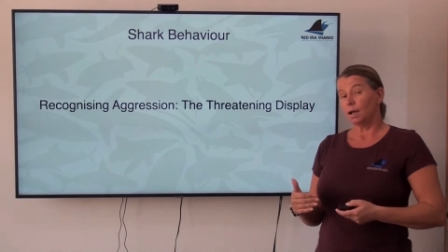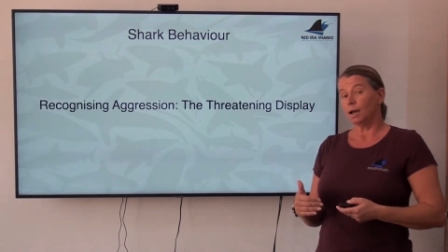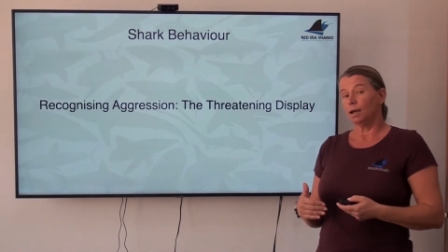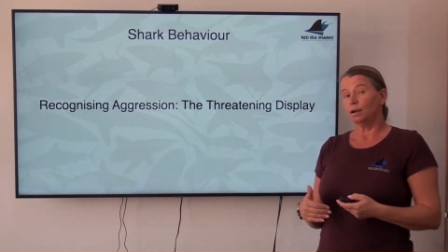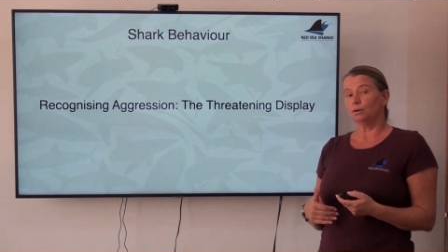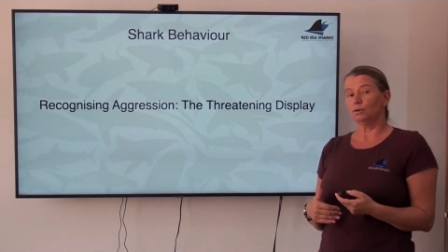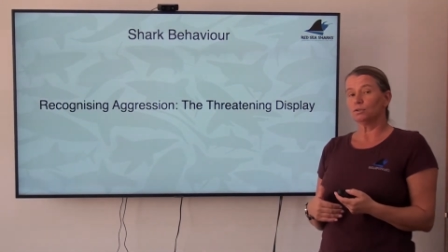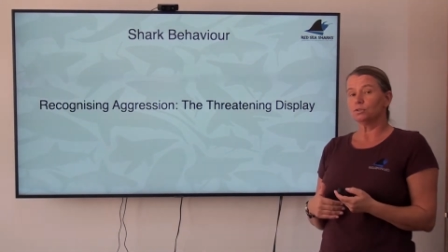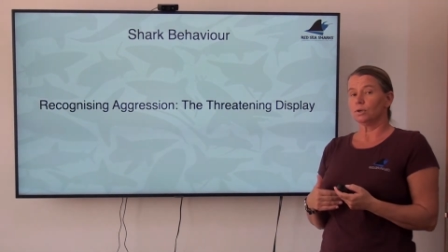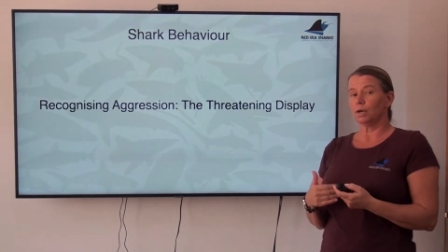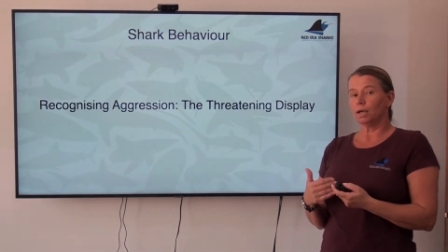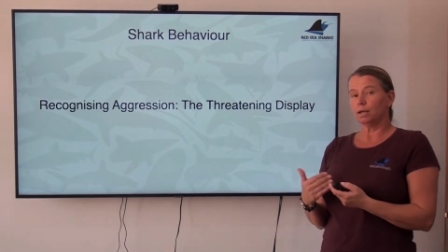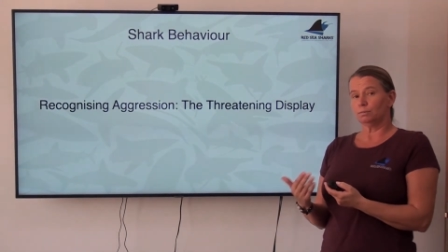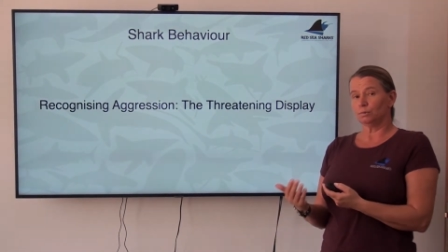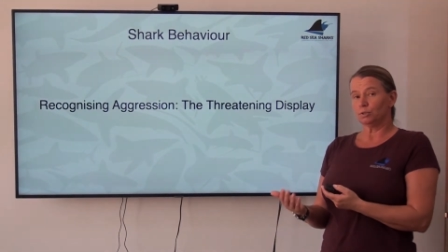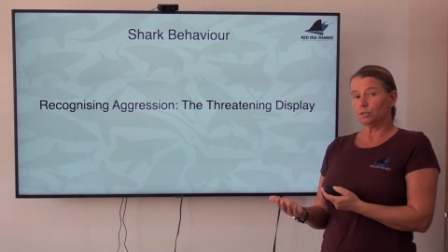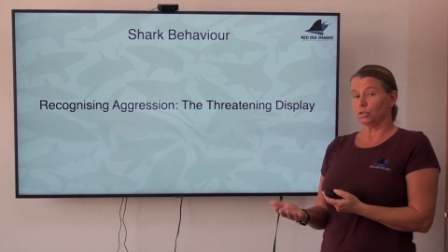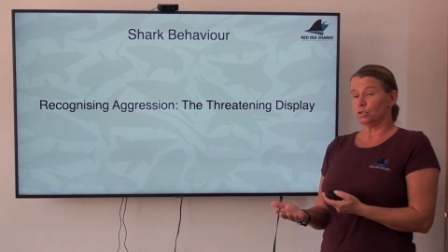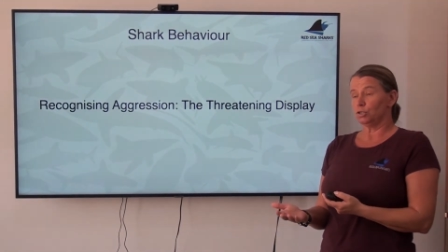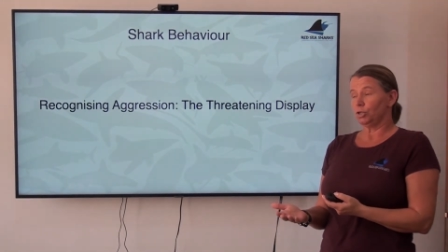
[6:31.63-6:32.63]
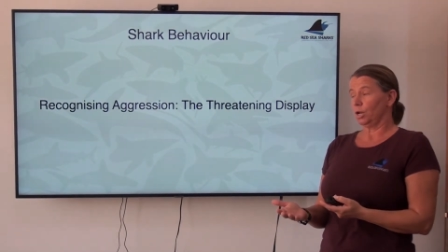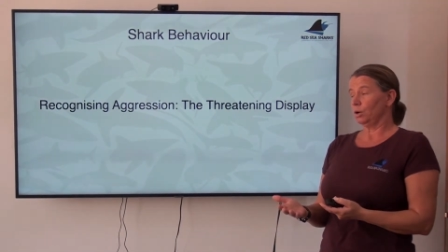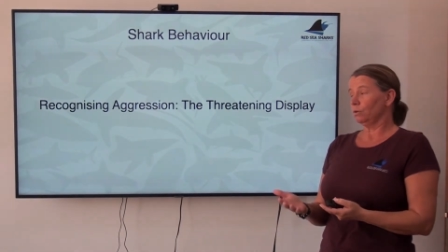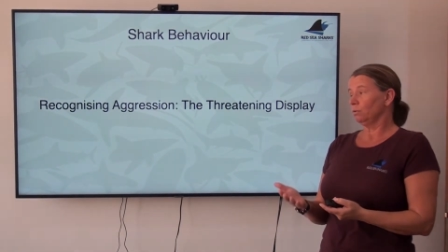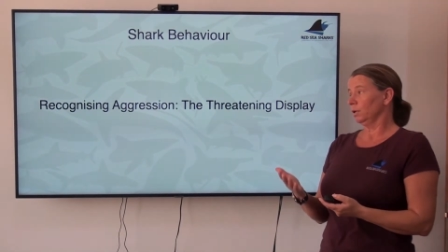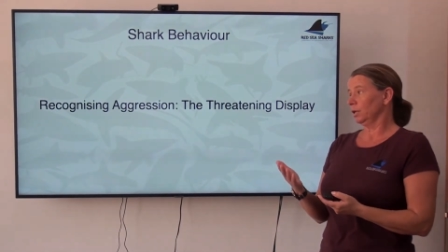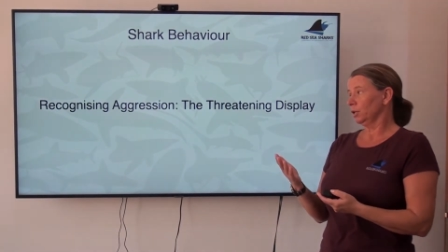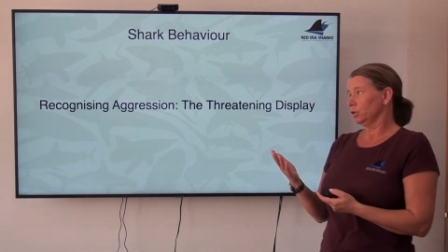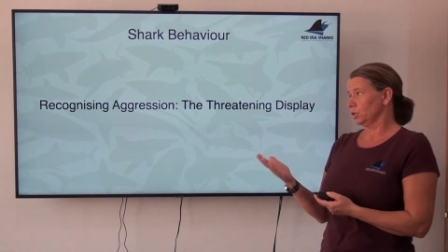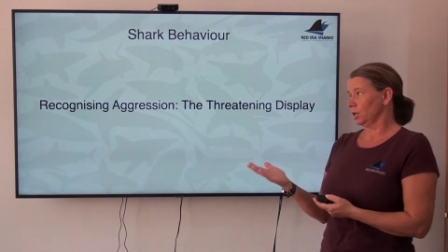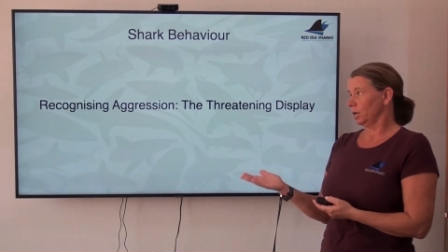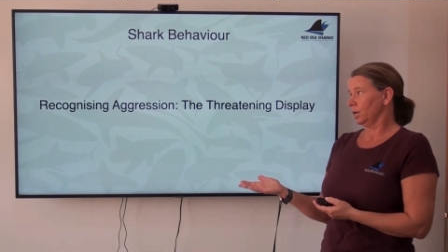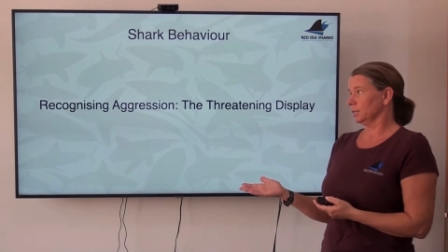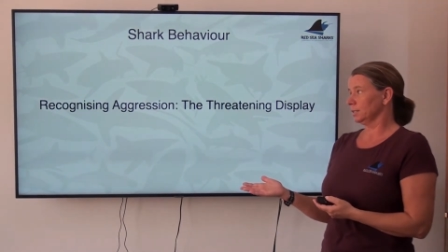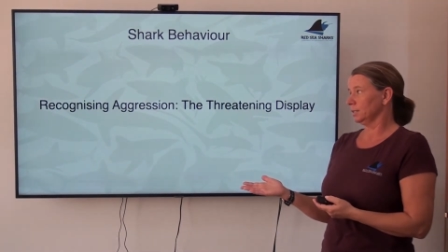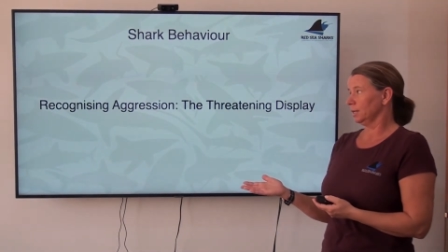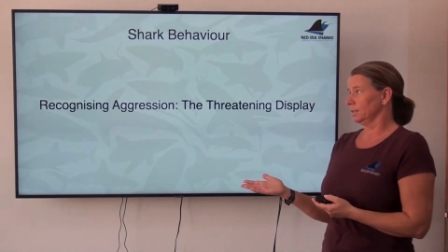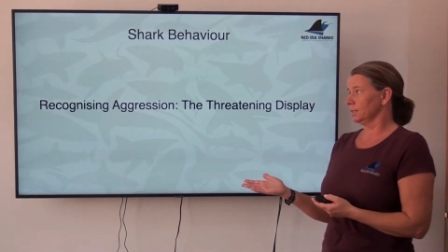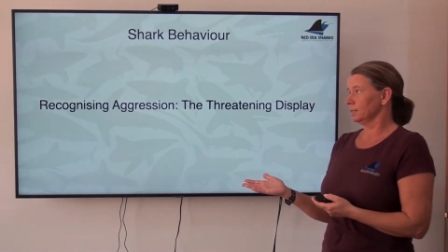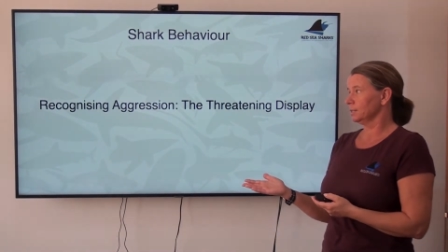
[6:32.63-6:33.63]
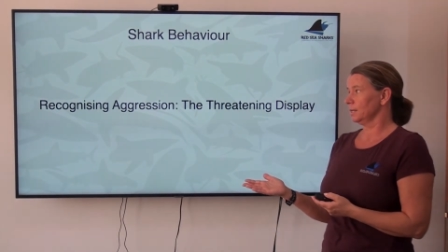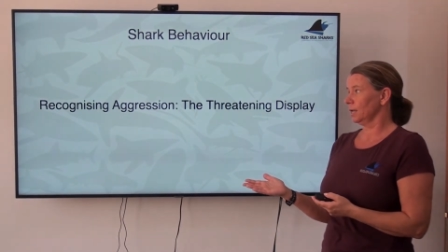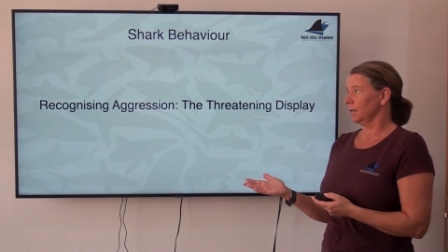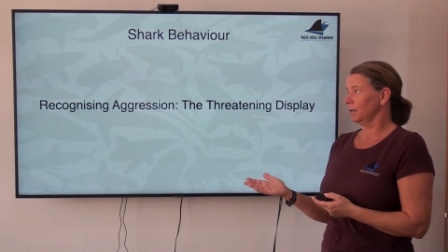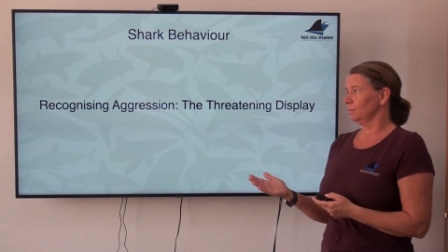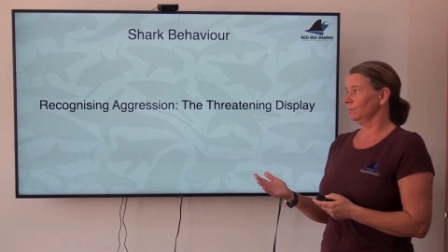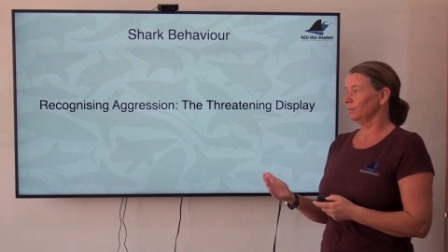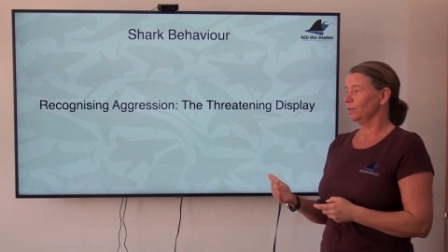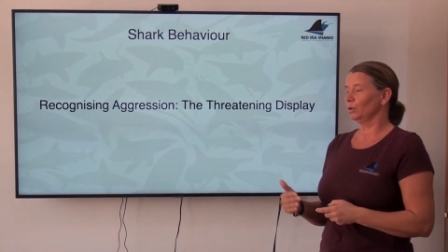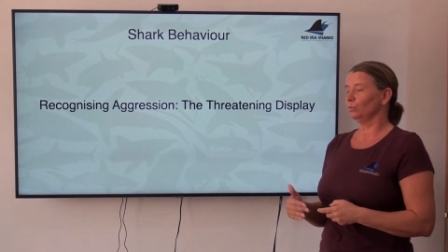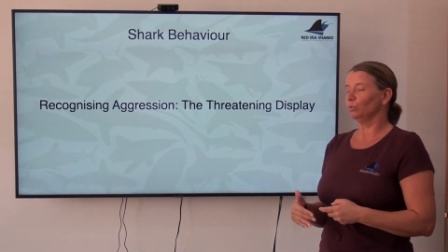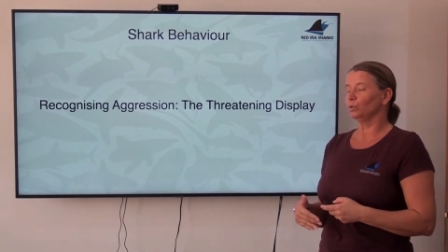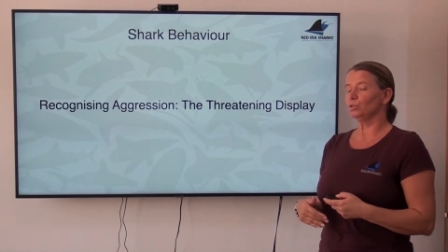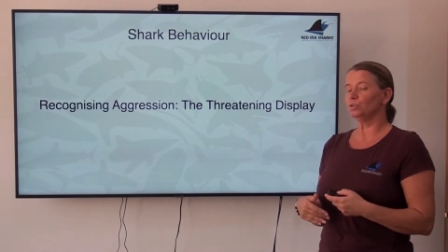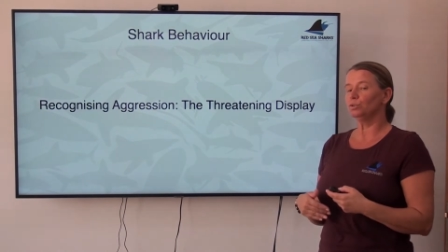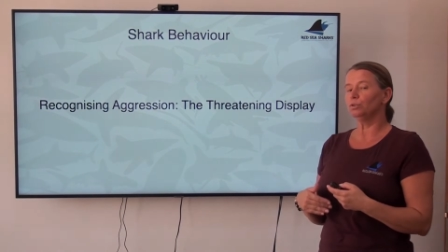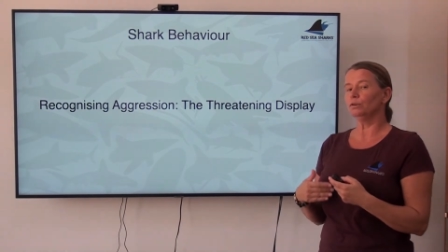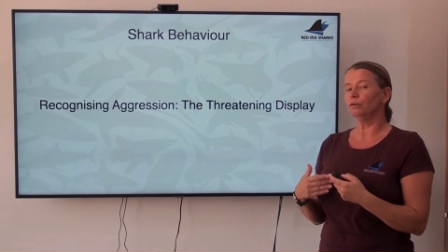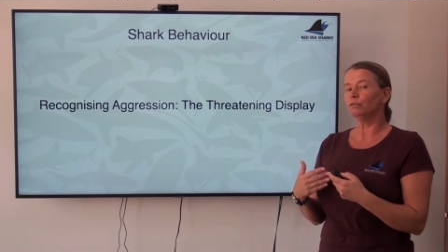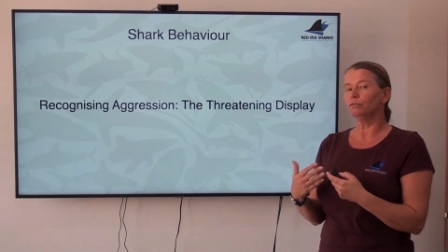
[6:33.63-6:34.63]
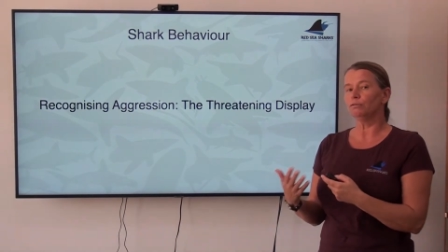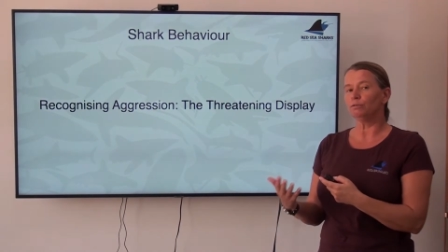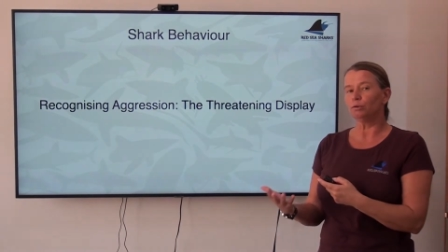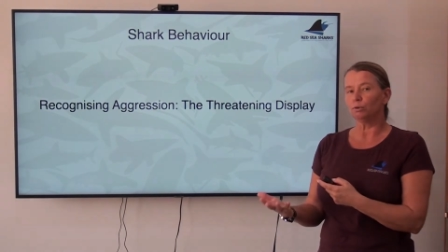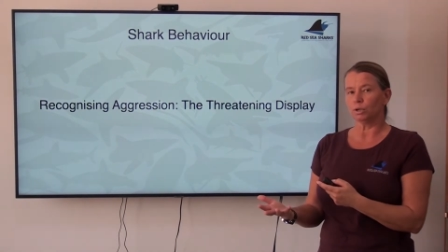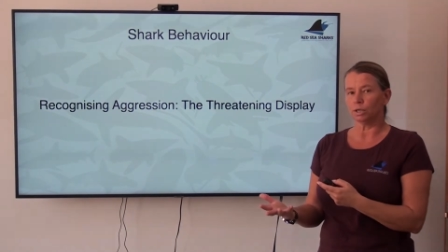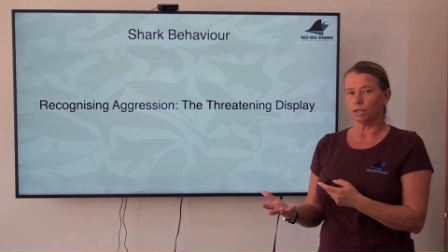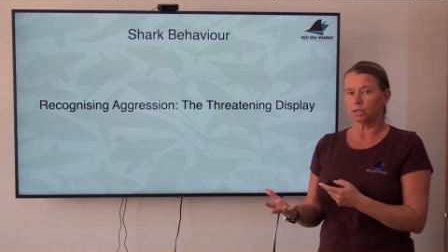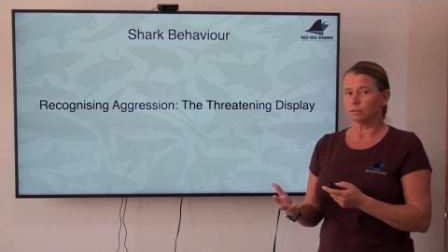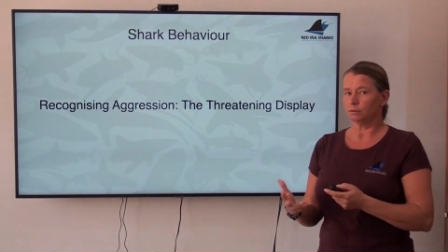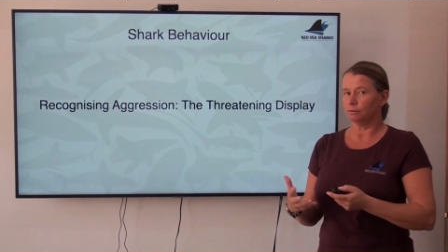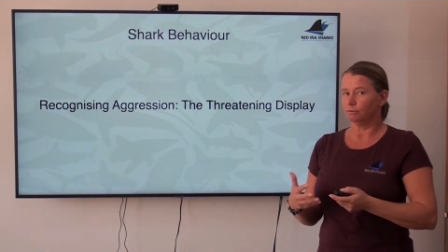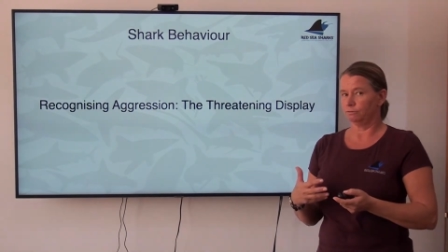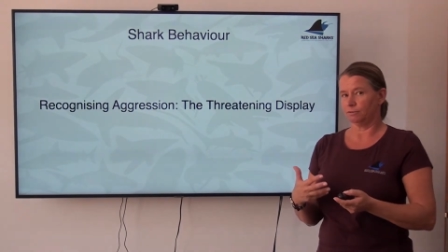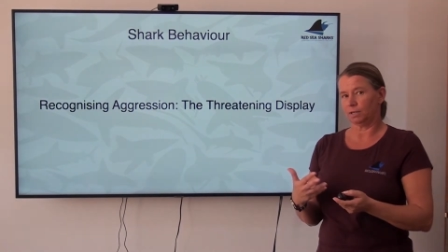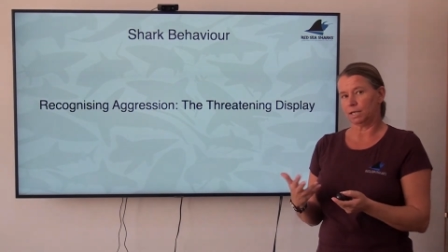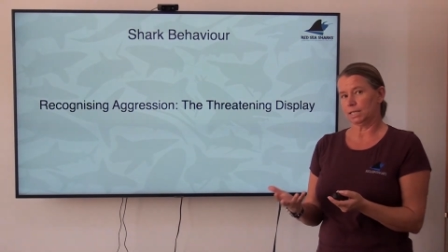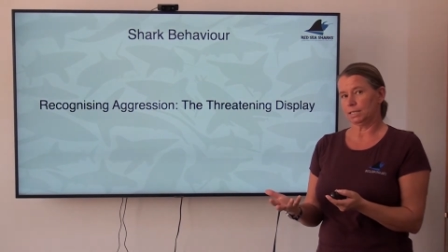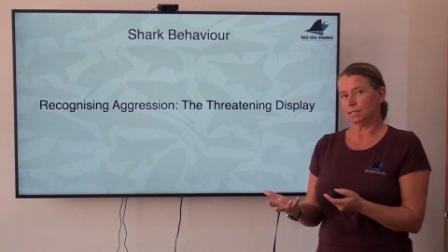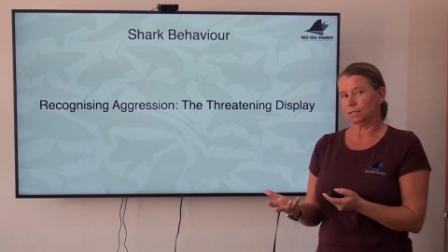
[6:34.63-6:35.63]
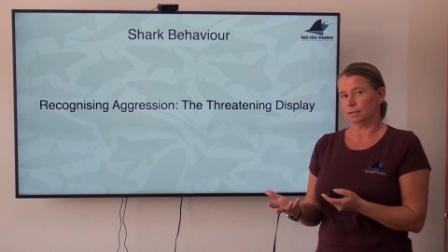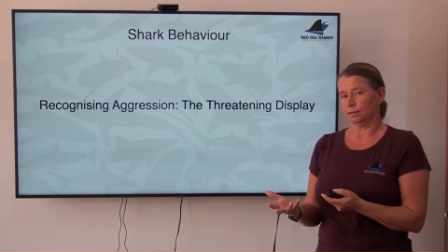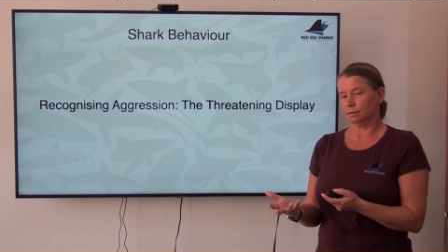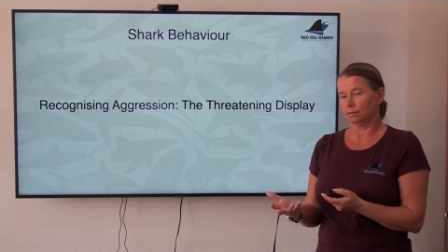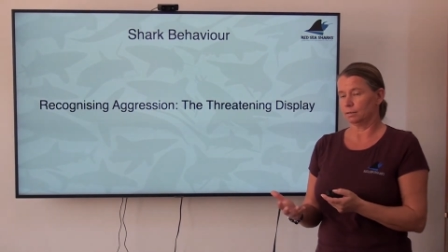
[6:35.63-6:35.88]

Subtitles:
And also animals in general, and sharks are the same, they want to avoid fighting,